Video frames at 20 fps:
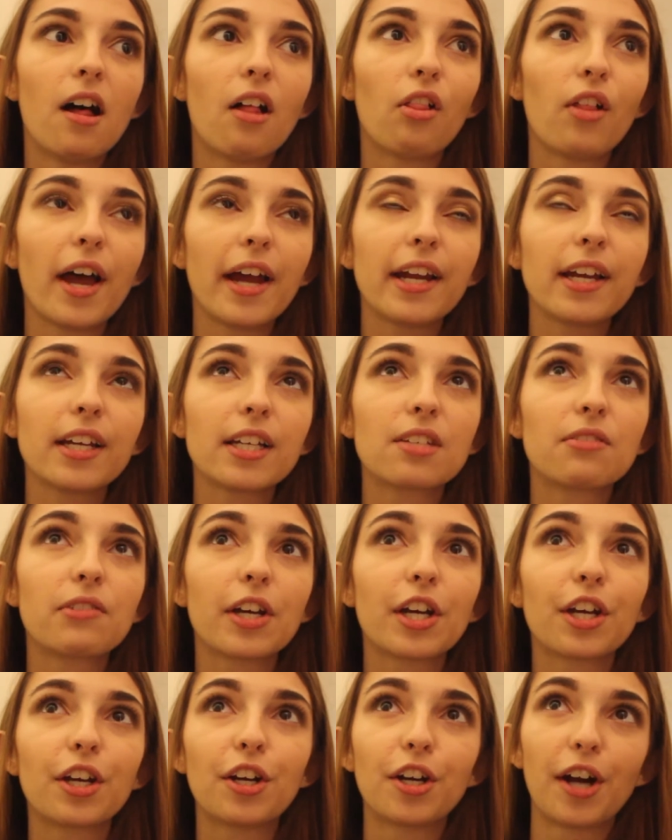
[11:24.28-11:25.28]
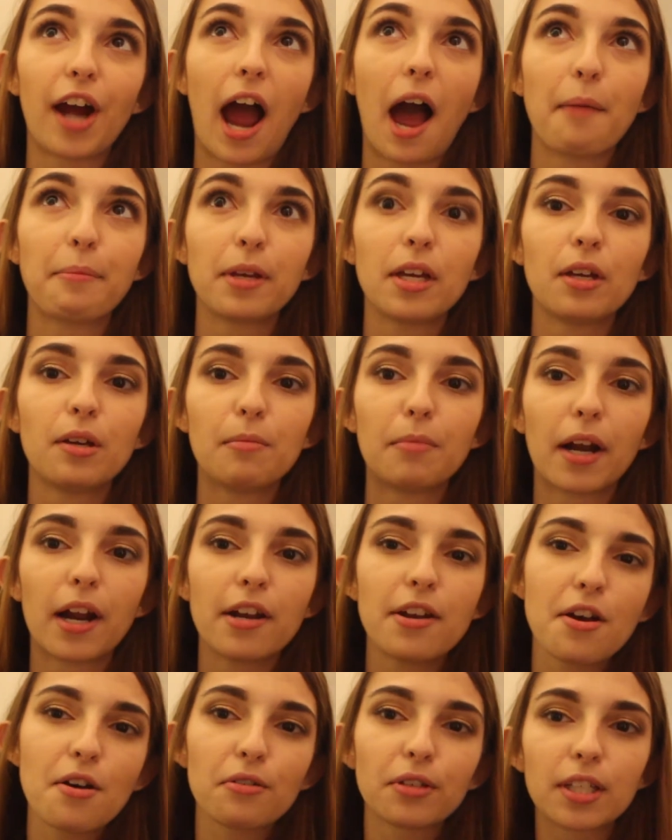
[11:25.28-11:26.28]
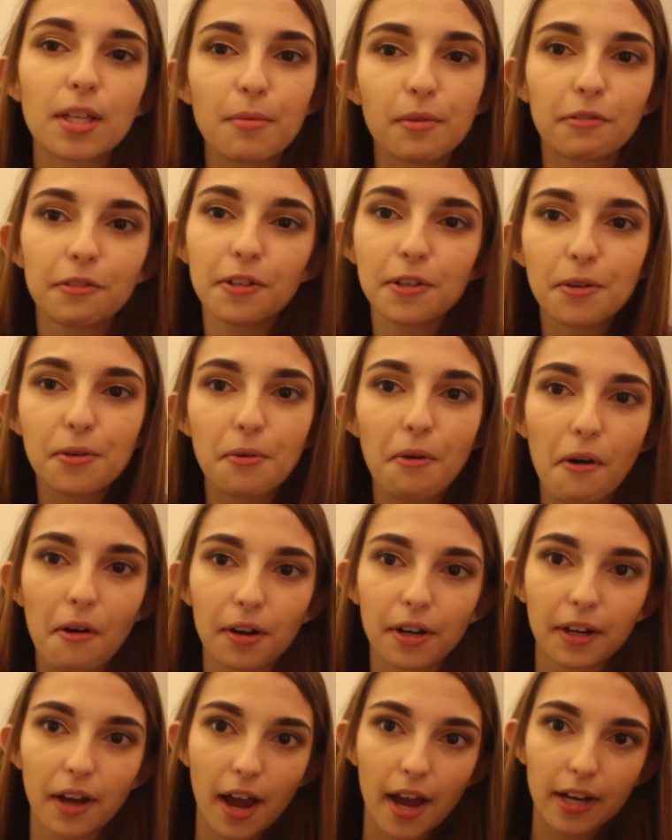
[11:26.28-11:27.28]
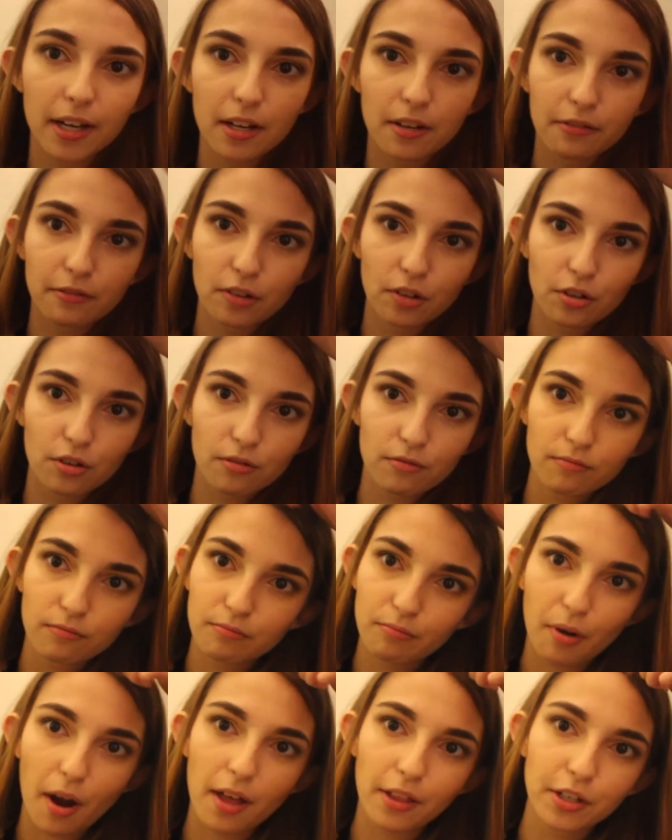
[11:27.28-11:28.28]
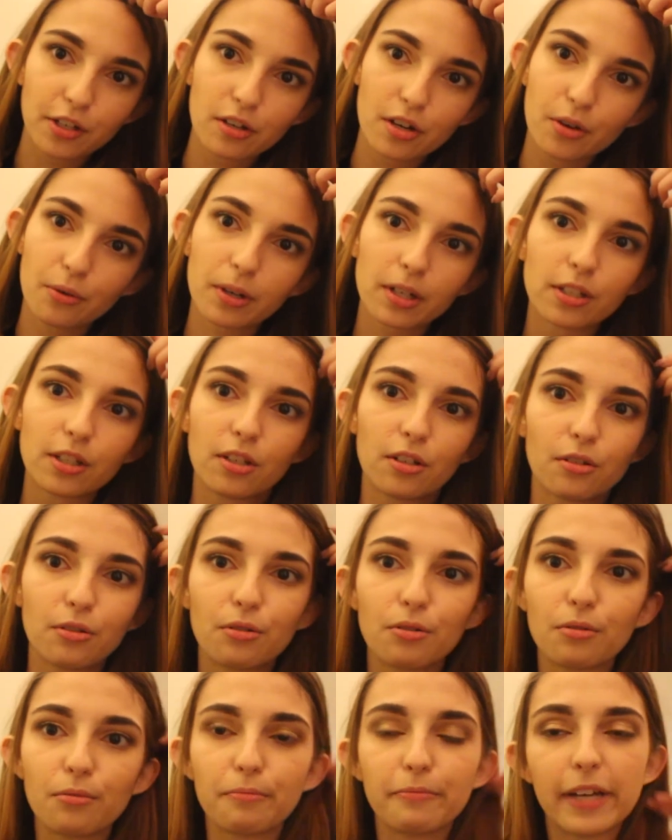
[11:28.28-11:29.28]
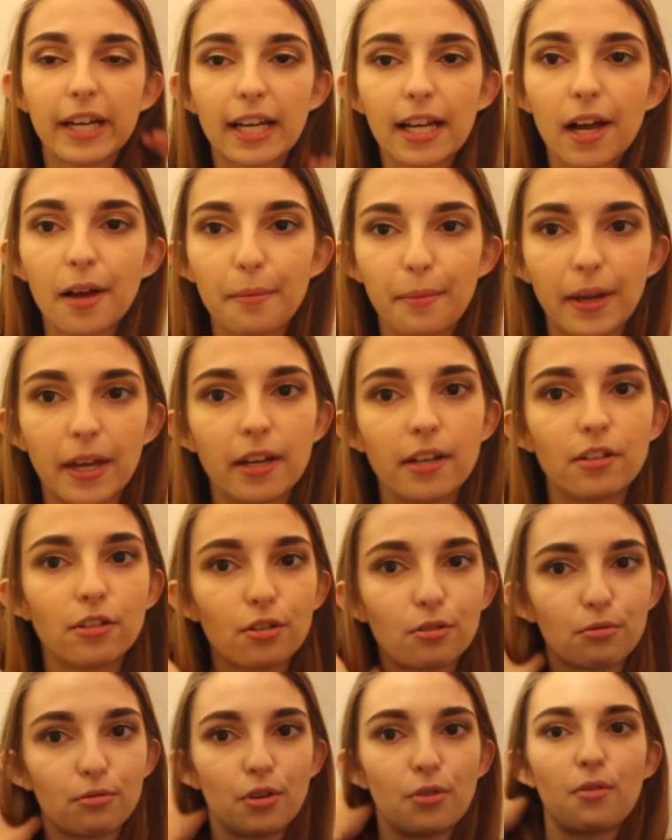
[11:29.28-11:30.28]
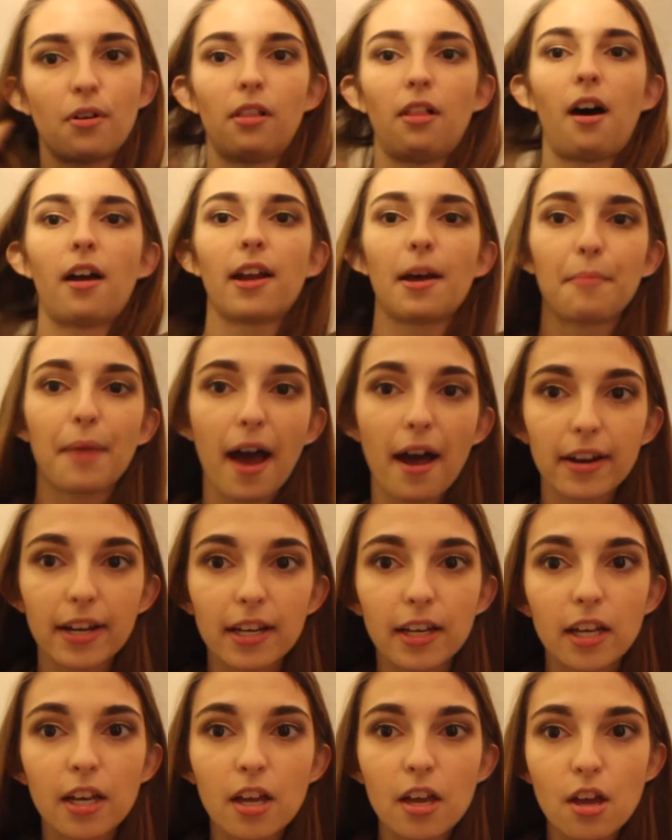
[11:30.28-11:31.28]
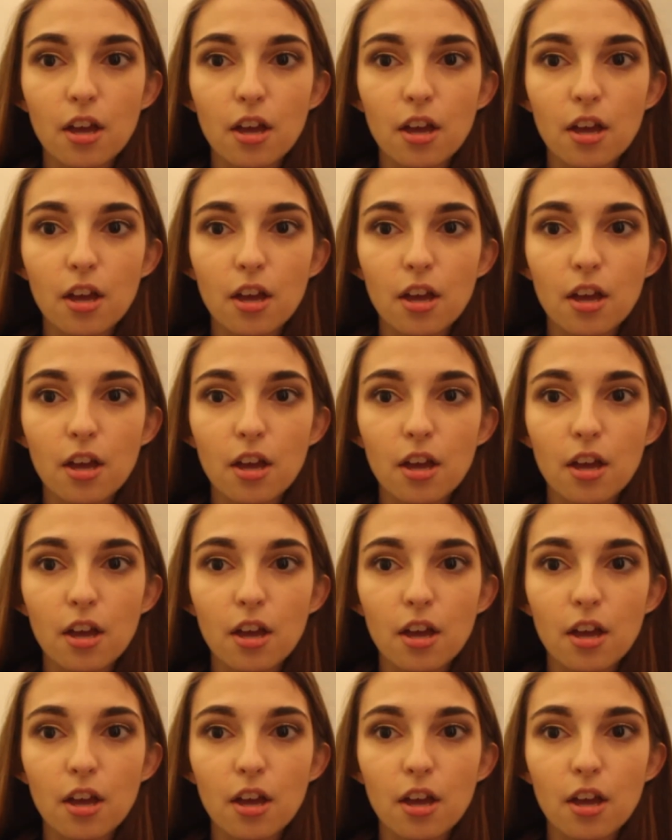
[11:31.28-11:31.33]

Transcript: lighting is very crappy, but I know some of you are kind of probably newer to makeup and don't know a lot about it.